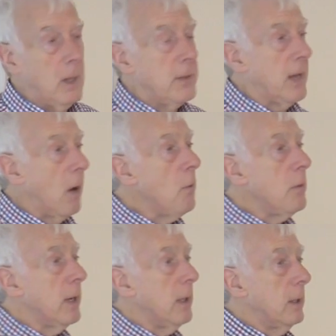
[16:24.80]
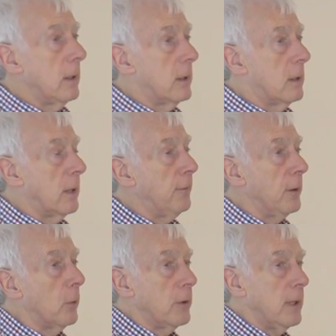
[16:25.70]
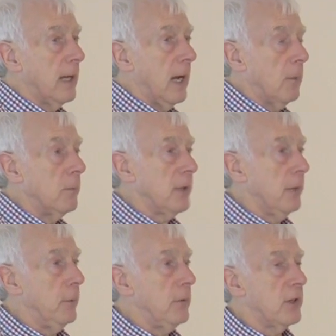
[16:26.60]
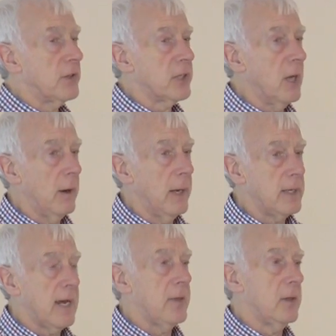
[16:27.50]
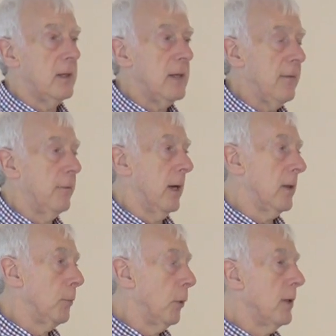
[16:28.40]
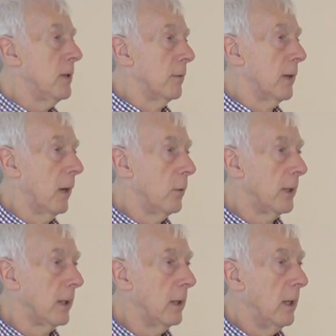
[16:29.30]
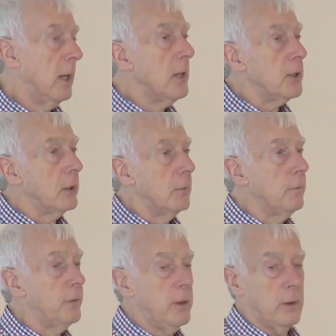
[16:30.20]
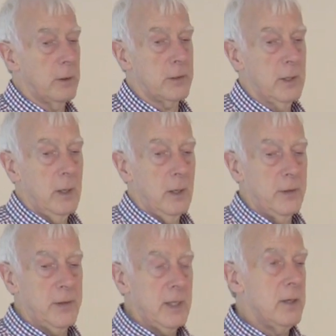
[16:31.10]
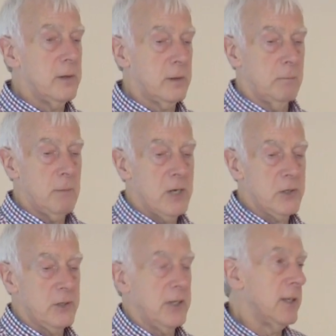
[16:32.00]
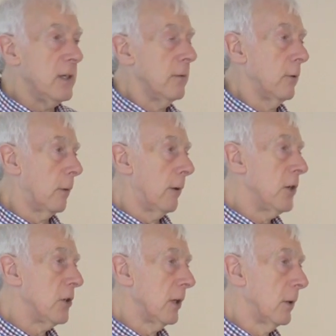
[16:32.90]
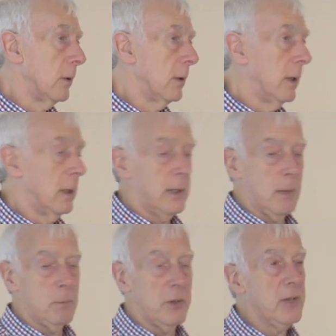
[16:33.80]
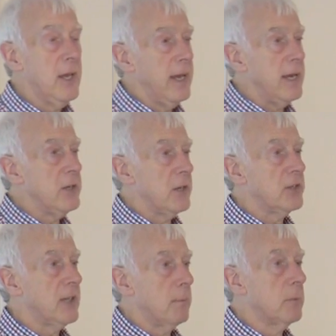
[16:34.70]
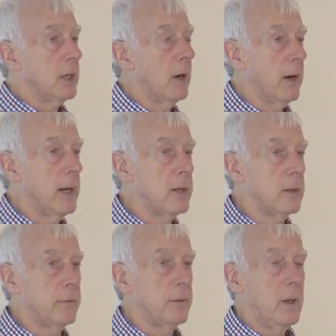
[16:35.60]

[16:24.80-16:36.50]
The only difficulty comes if you decide at the point of coding to convert these measures, these interval or ratio numbers, into some kind of